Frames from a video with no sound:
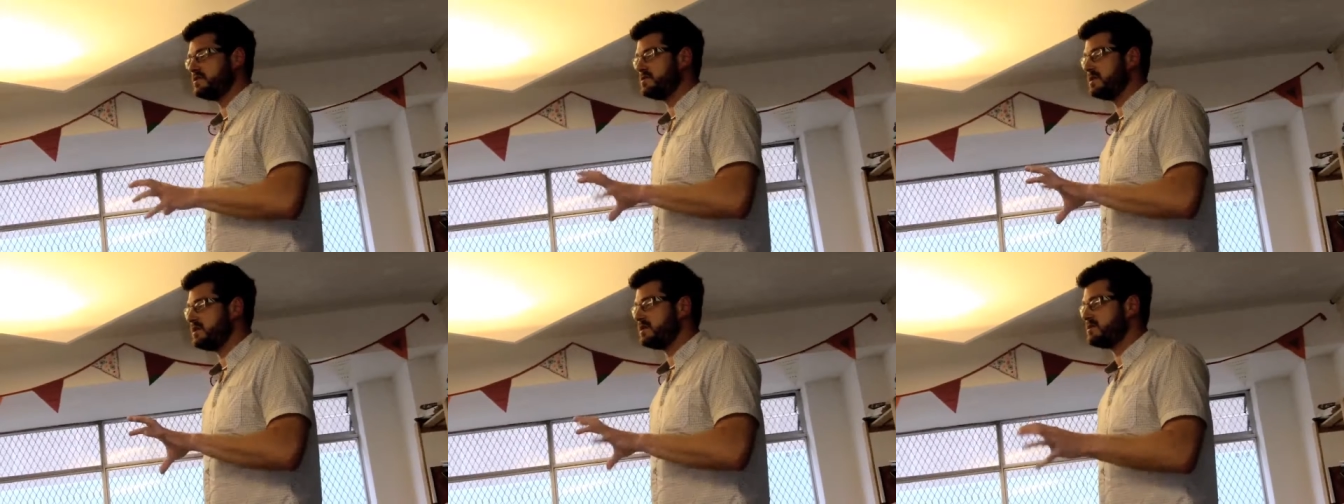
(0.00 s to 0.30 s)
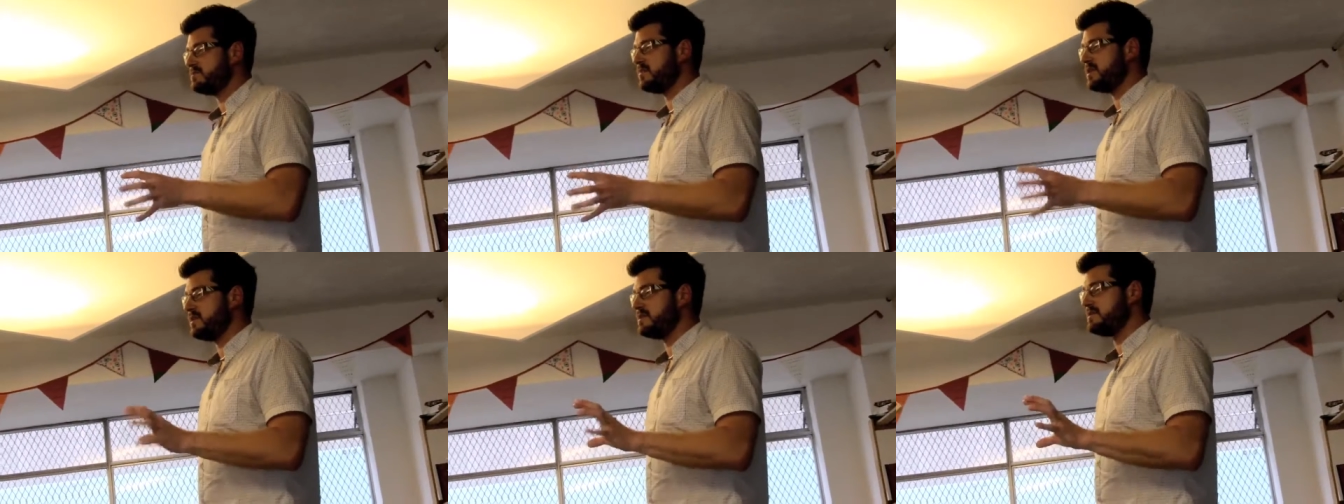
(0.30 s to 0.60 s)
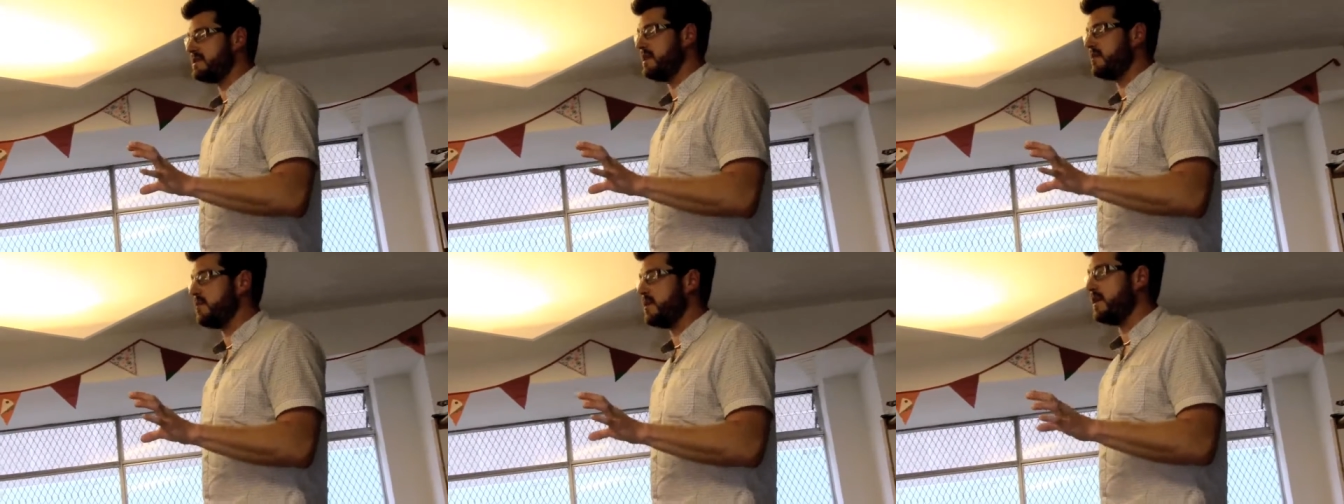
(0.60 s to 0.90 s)
social
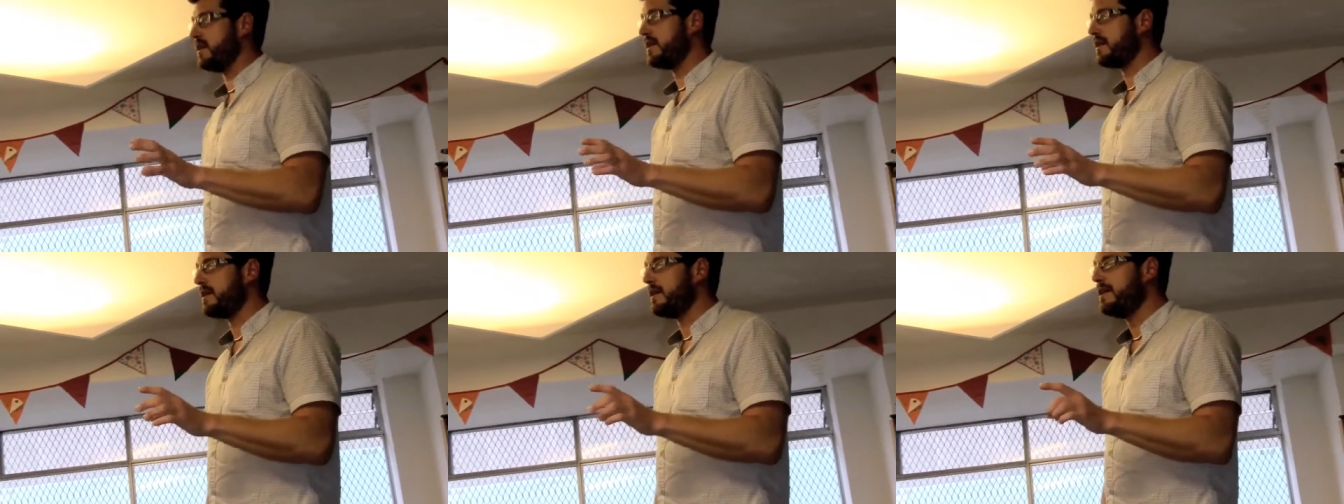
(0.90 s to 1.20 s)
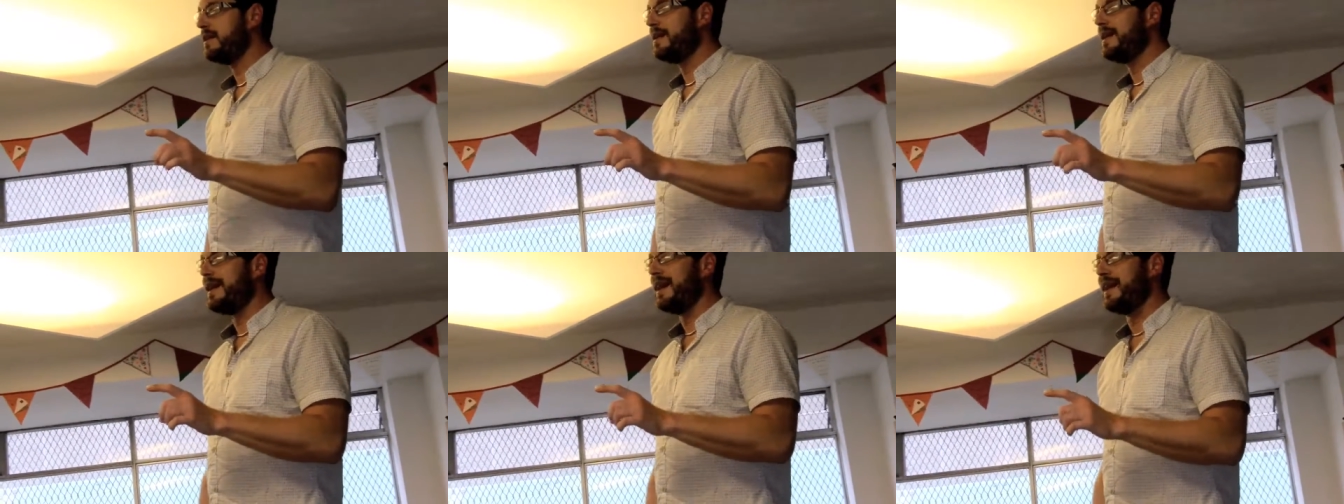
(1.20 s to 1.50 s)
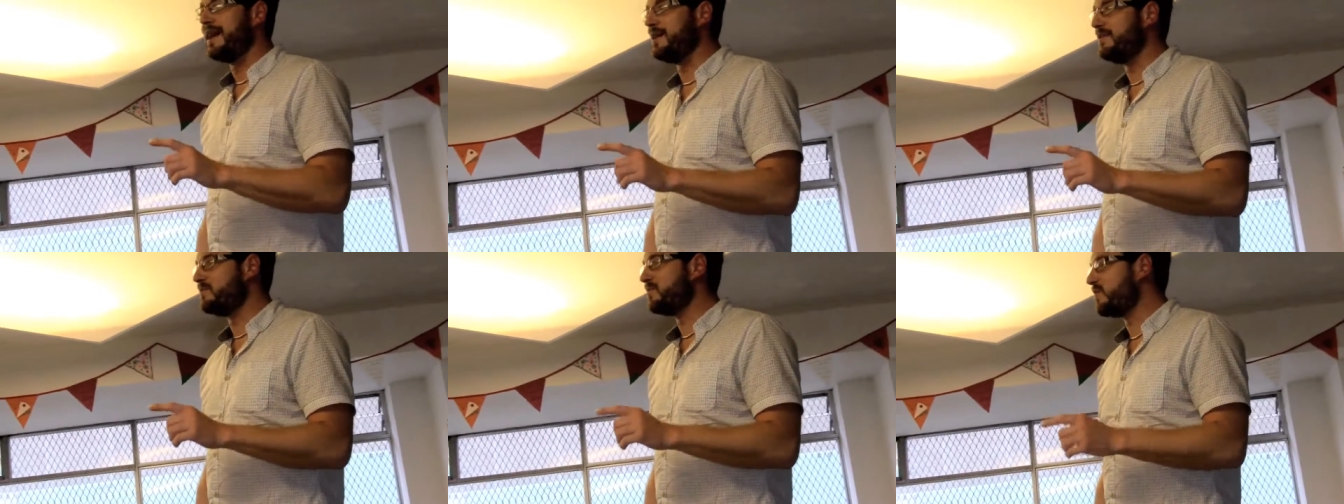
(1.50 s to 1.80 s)
enterprise network.
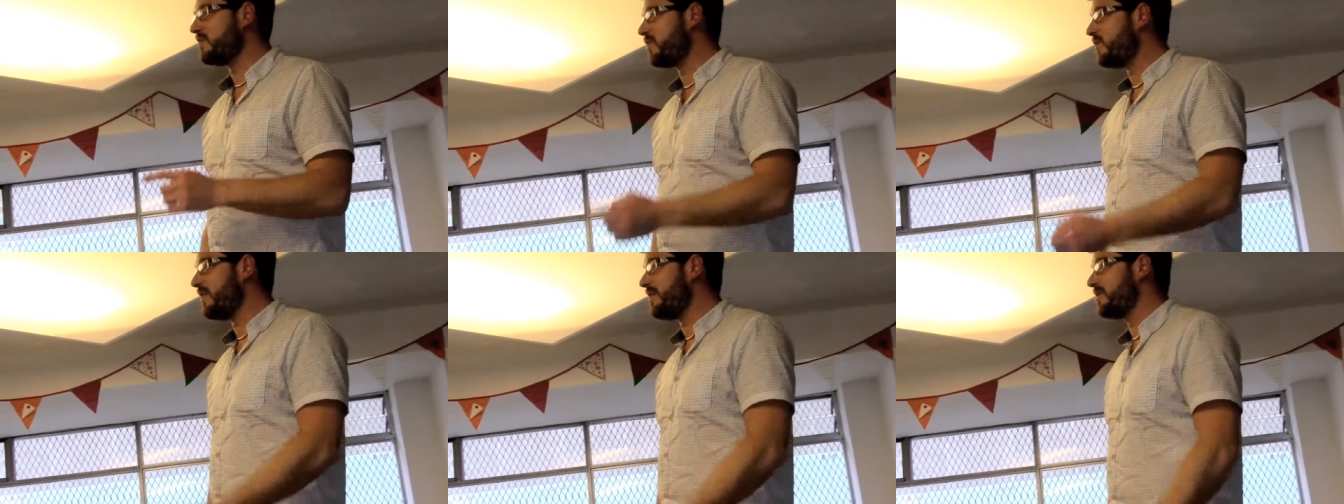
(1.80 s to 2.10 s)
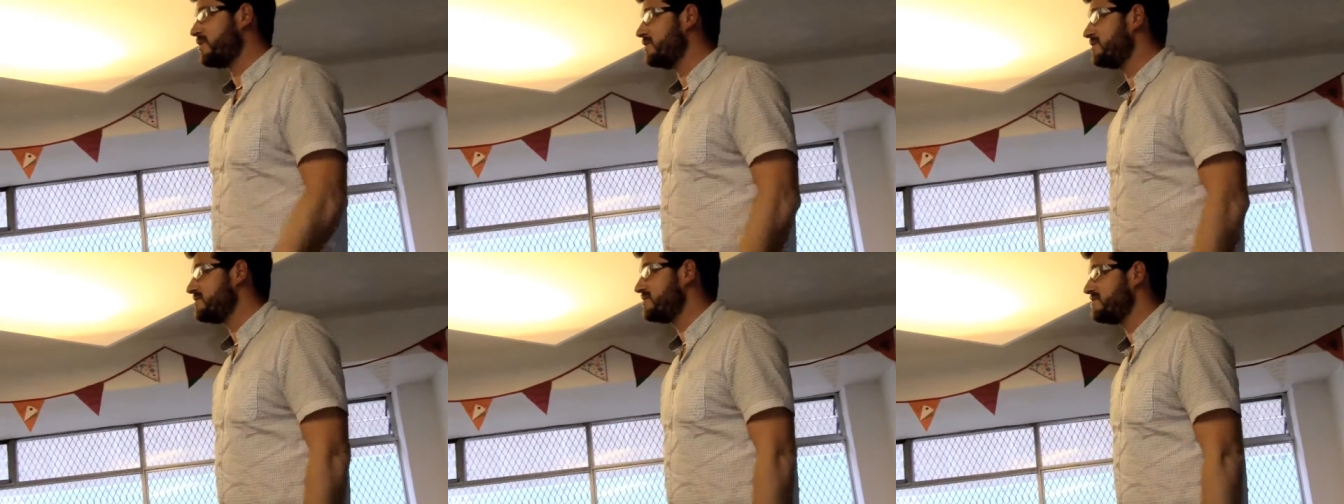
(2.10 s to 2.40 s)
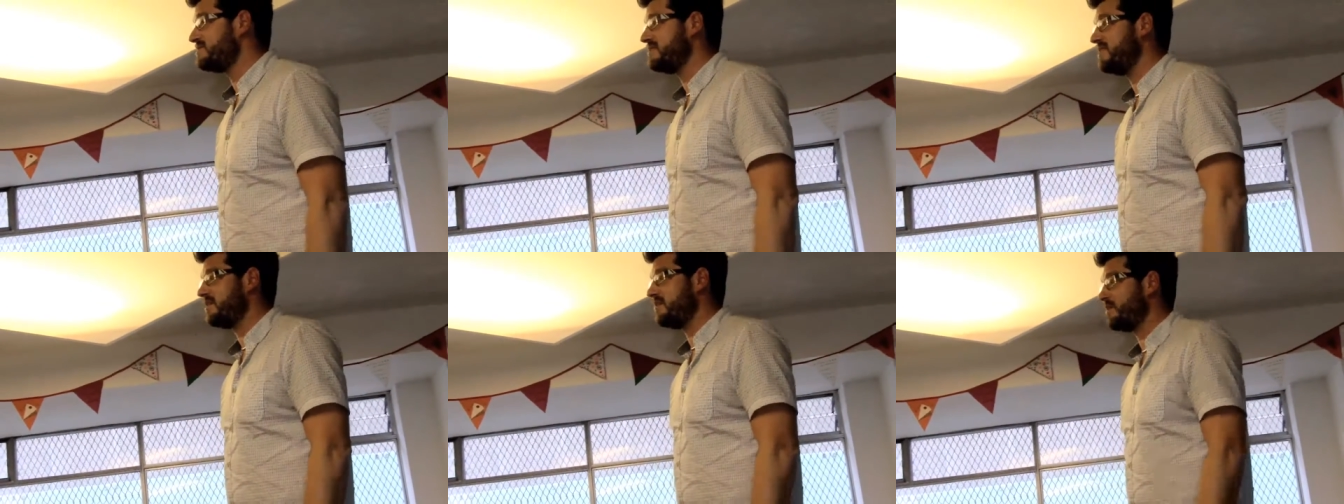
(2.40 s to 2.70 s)
And we're quite
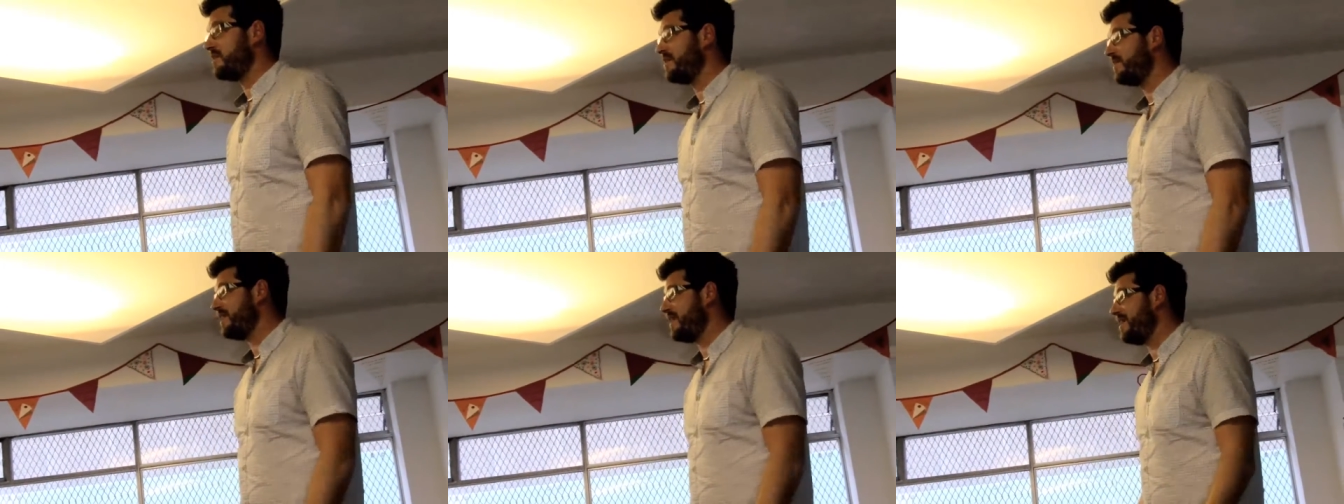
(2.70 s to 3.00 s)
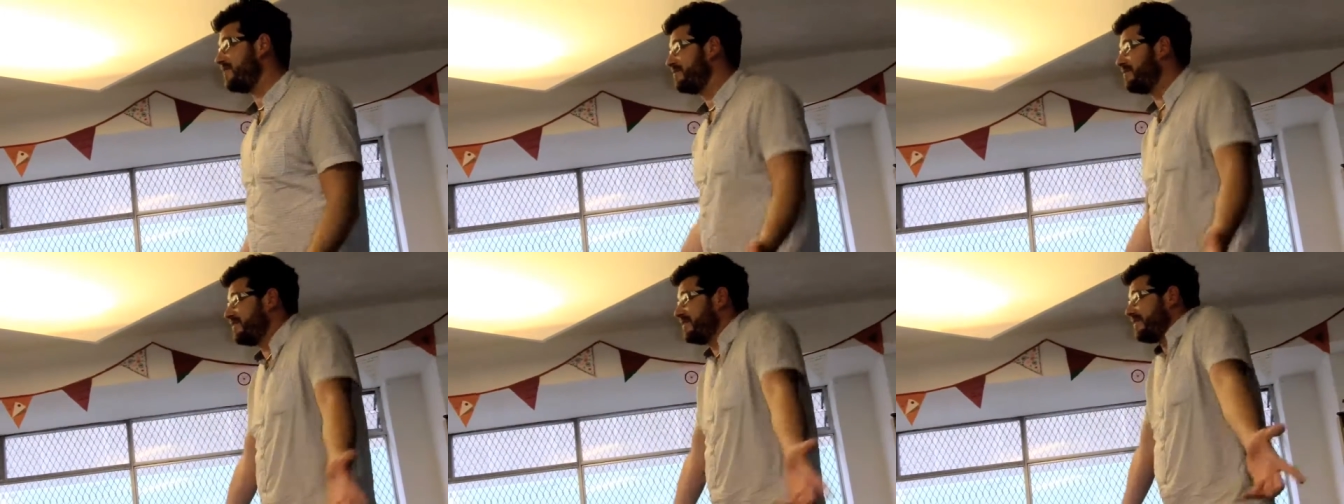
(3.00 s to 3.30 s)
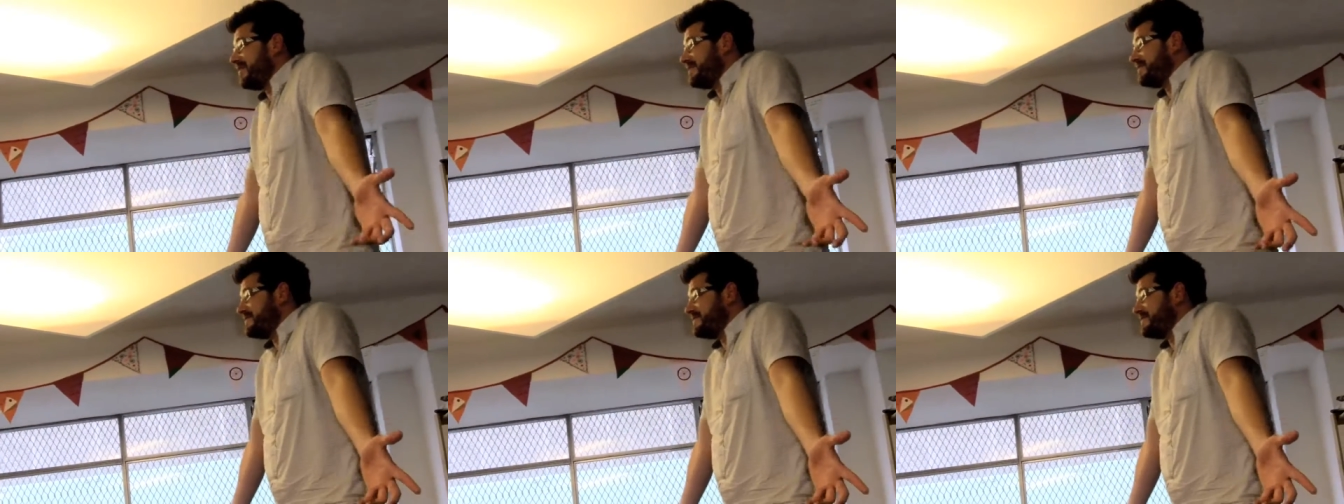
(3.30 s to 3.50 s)
conscious that we didn't have all the